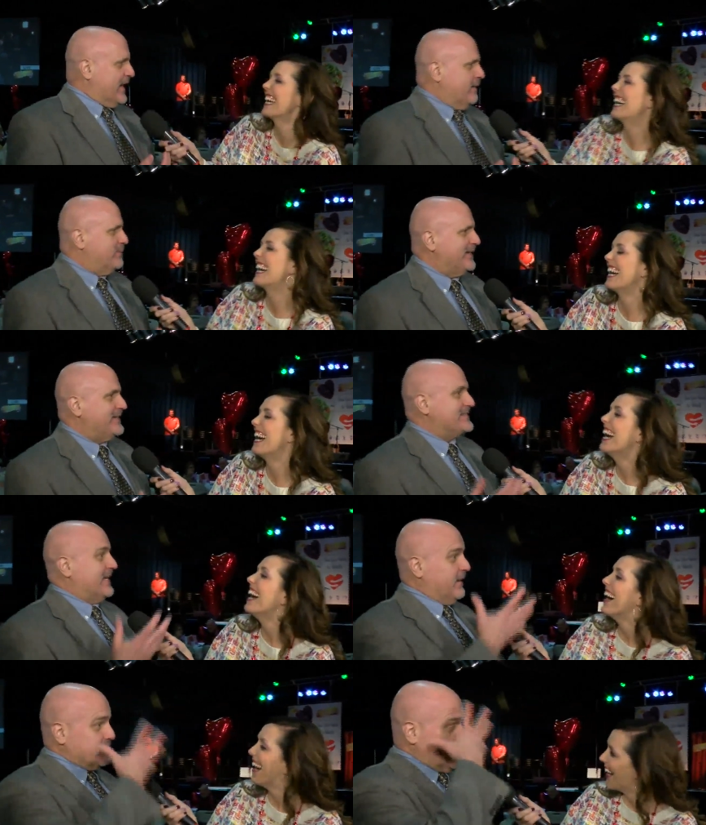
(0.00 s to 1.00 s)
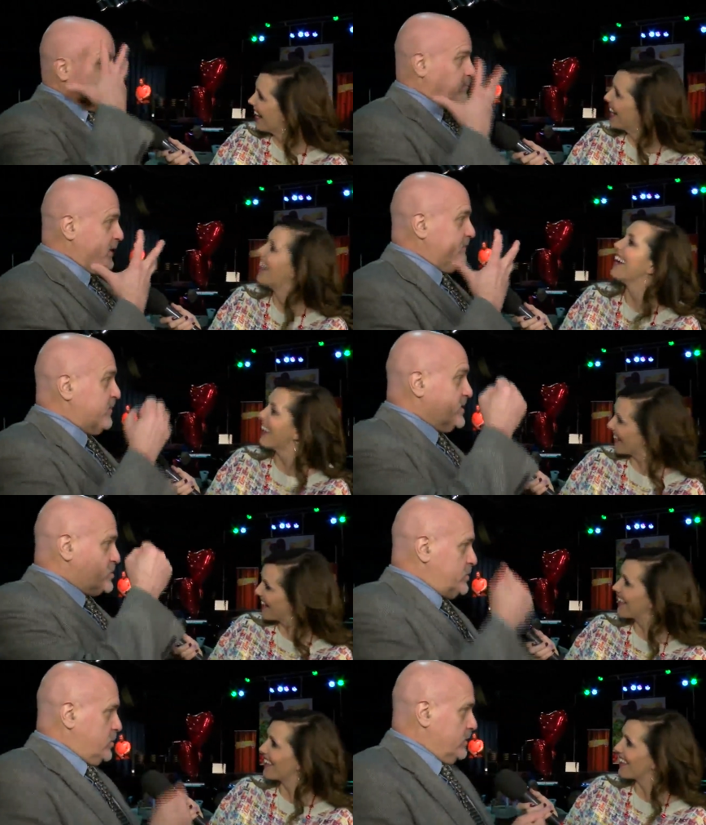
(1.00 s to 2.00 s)
Speaker 1: diabetes. It helps with your brain
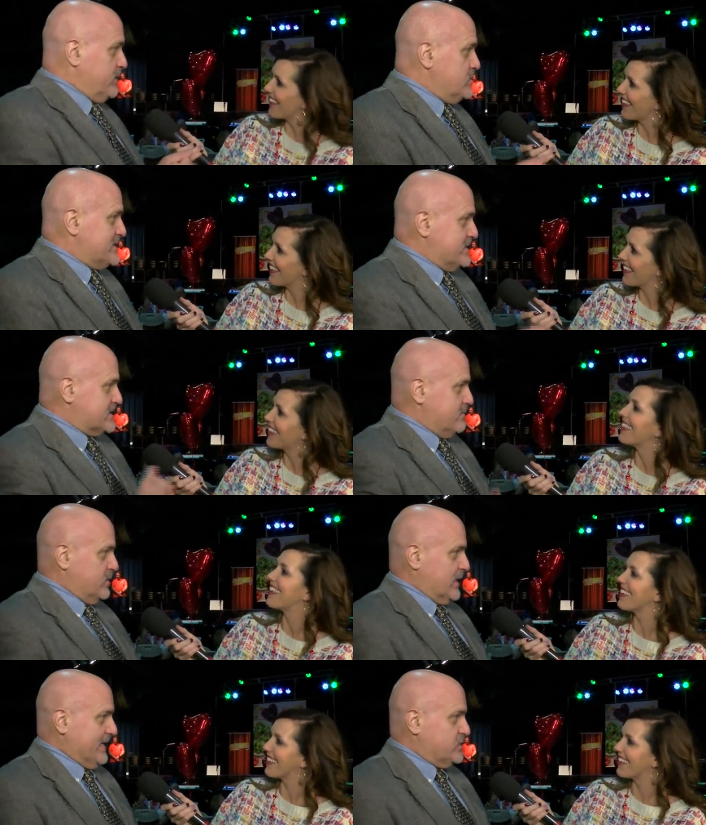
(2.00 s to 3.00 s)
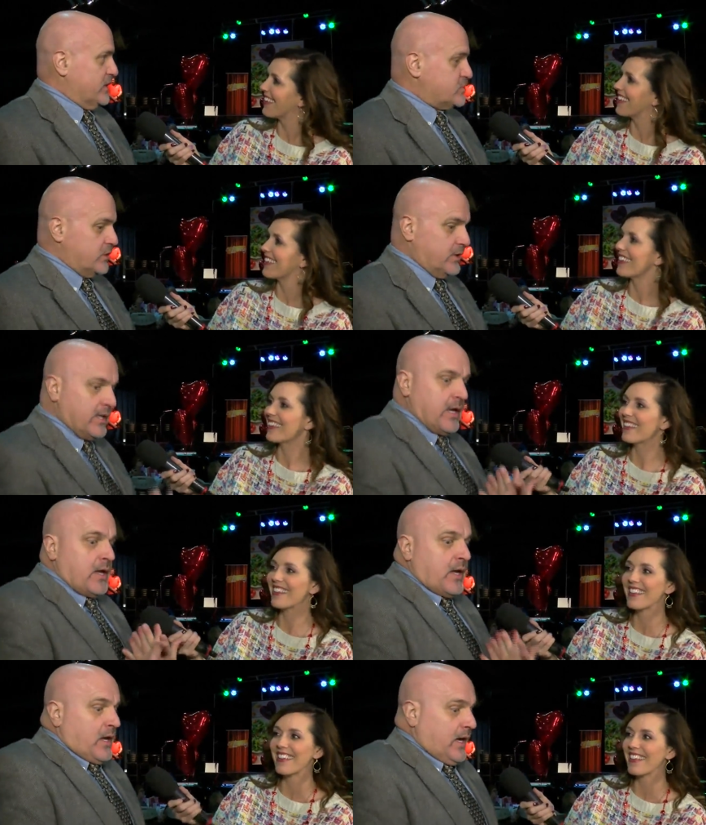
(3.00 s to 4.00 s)
function, your immune system, your digestion,
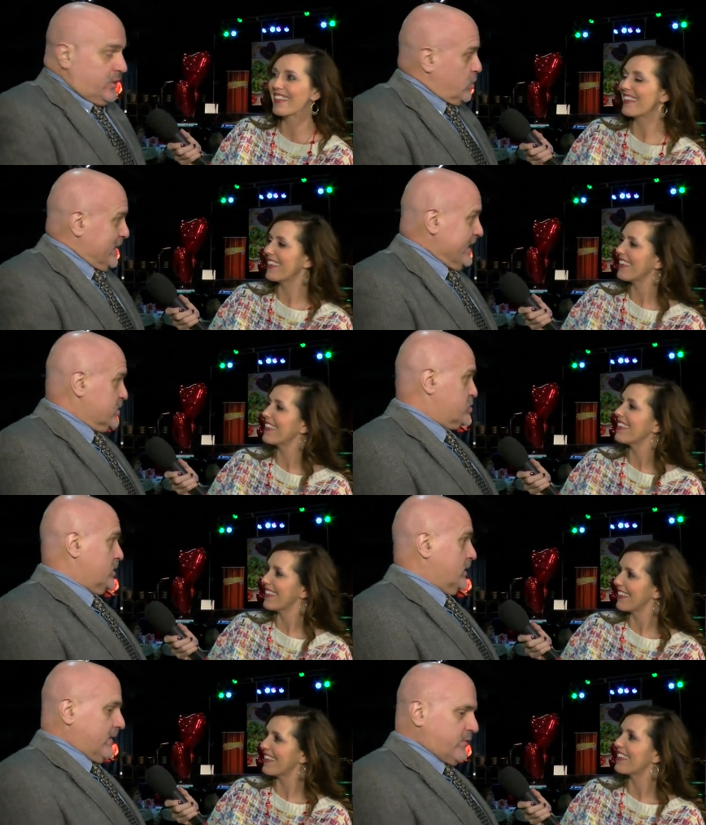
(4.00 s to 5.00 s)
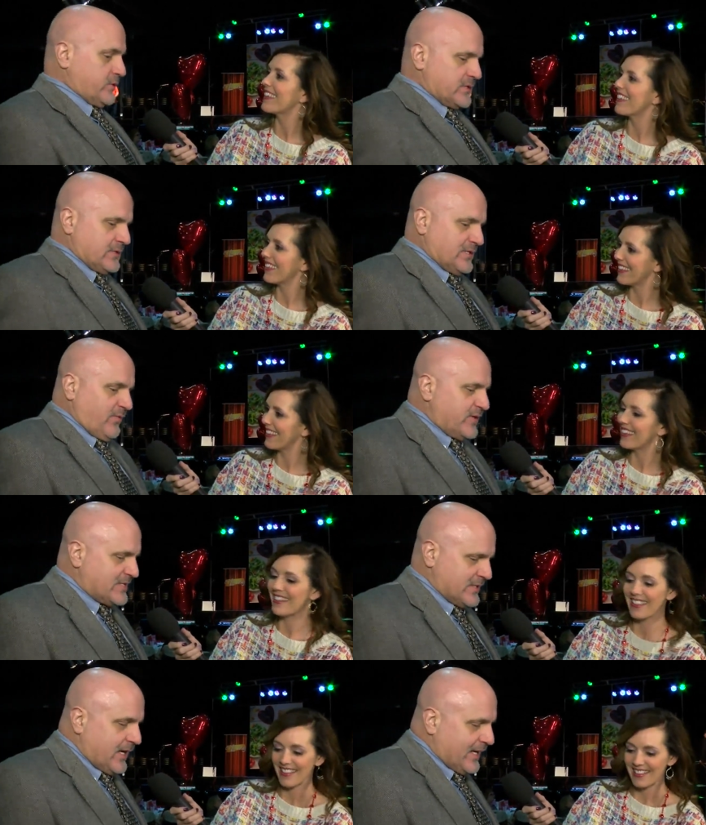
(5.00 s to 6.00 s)
your energy levels. This
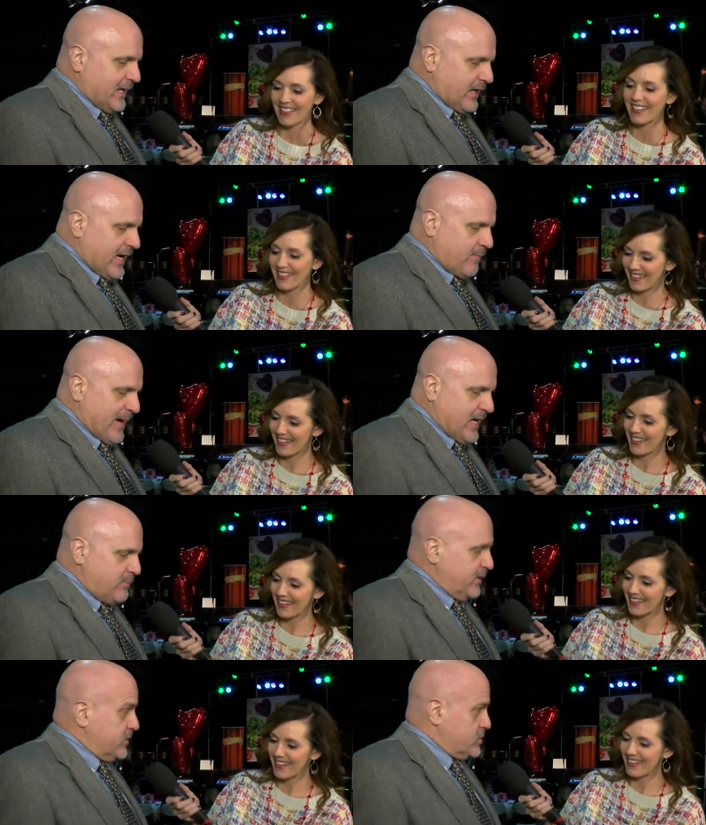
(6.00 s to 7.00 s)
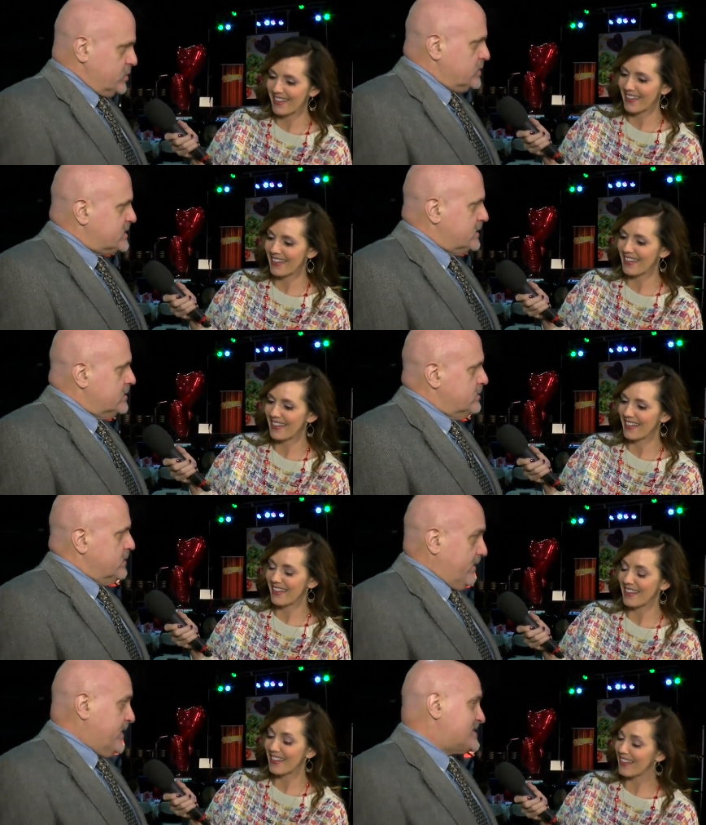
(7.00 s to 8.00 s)
is, and again, a lot of the bodybuilders used to use,
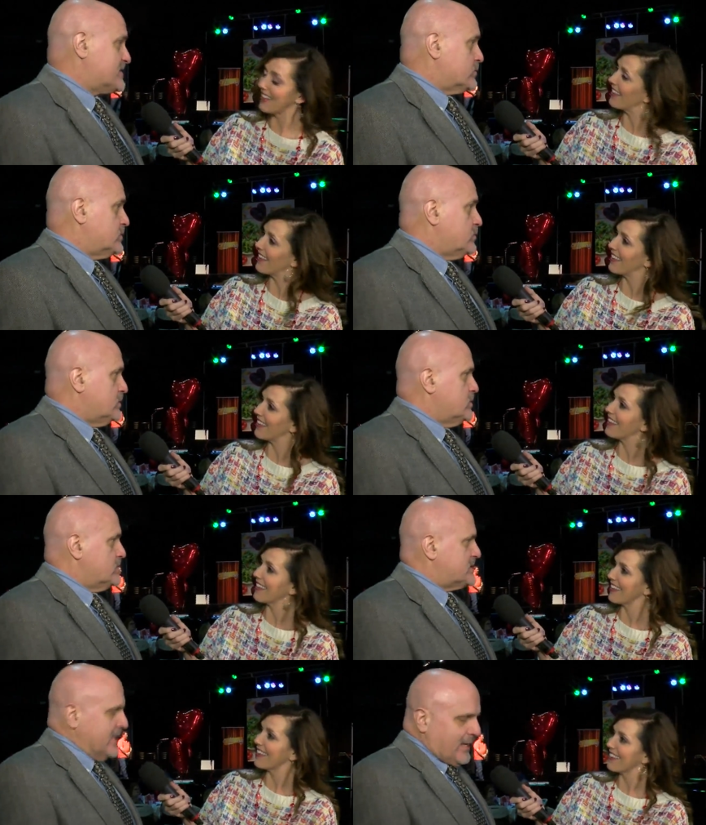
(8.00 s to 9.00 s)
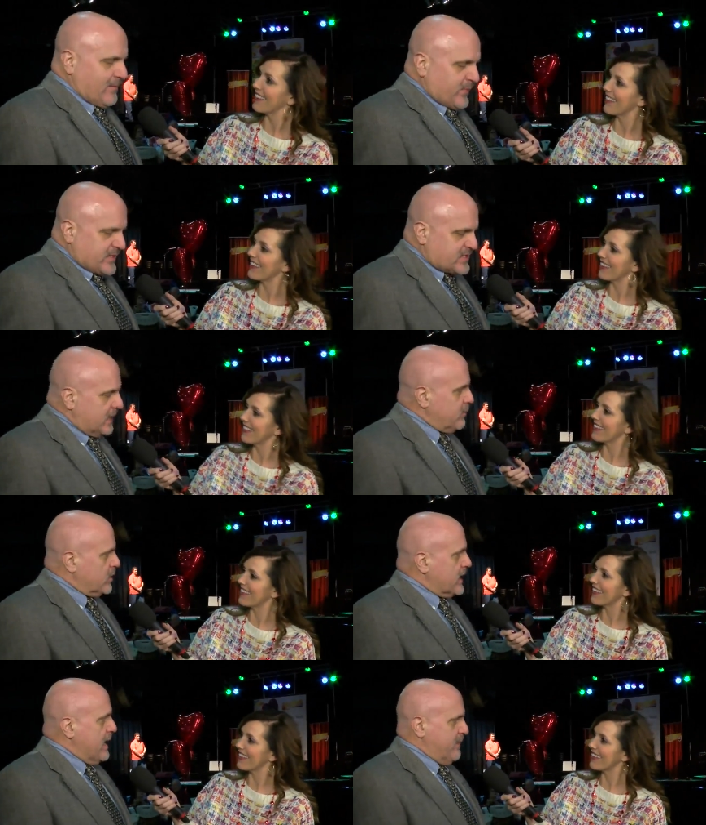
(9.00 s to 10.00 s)
and they still do use similar
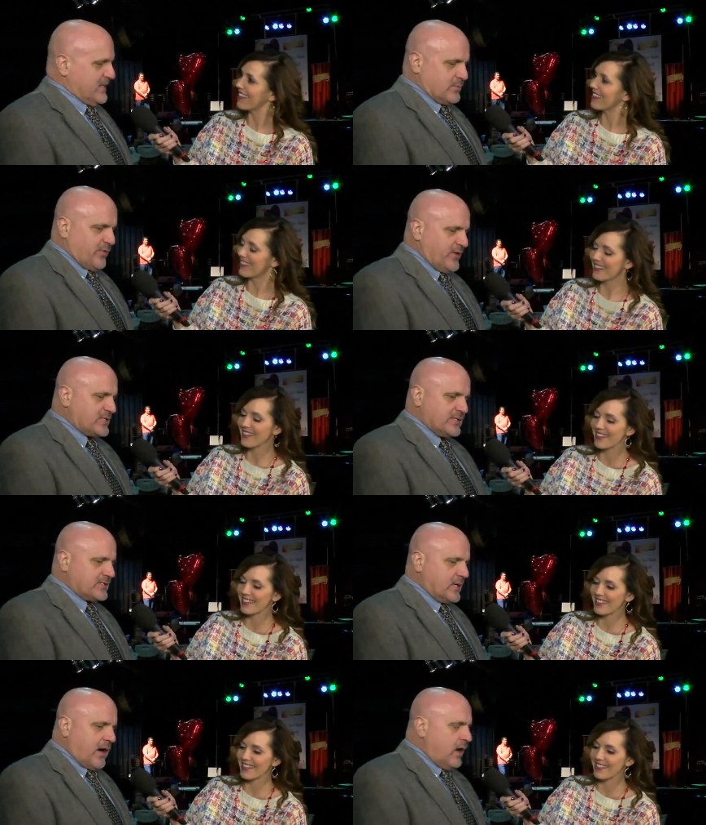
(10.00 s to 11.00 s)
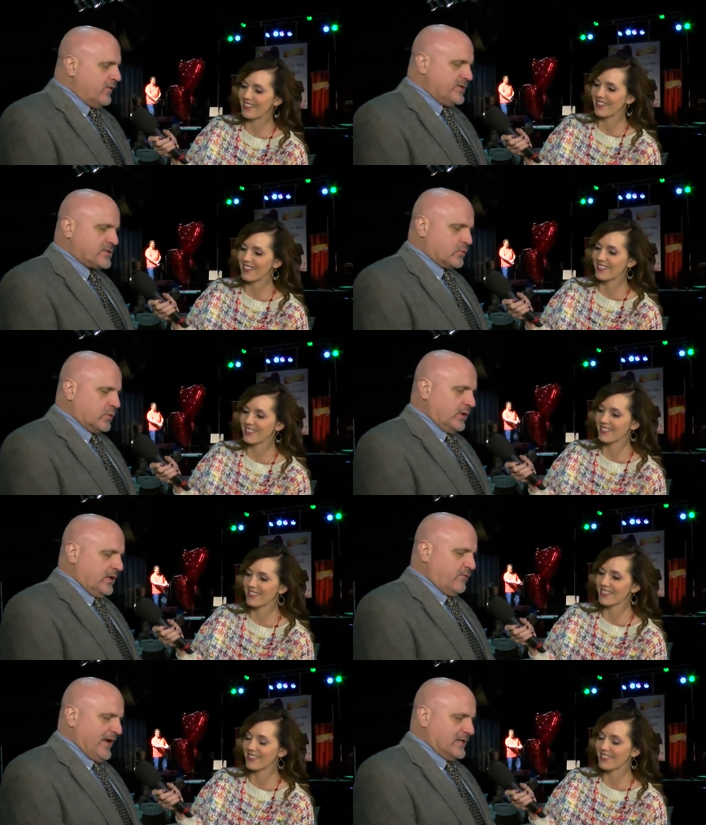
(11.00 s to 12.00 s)
compounds, but this is, all of these are really
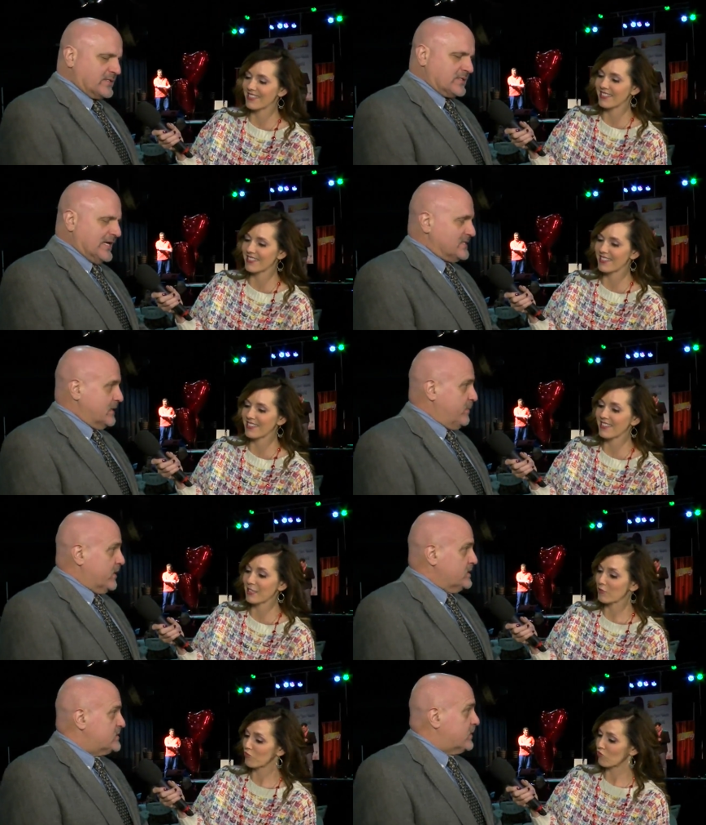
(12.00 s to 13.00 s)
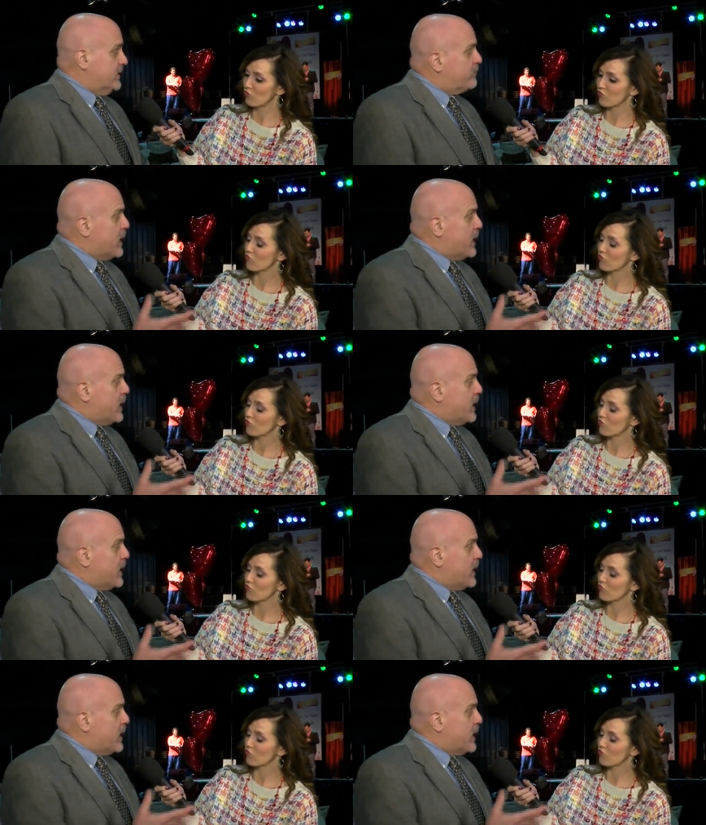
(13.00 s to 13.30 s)
advanced. This has the berries. You've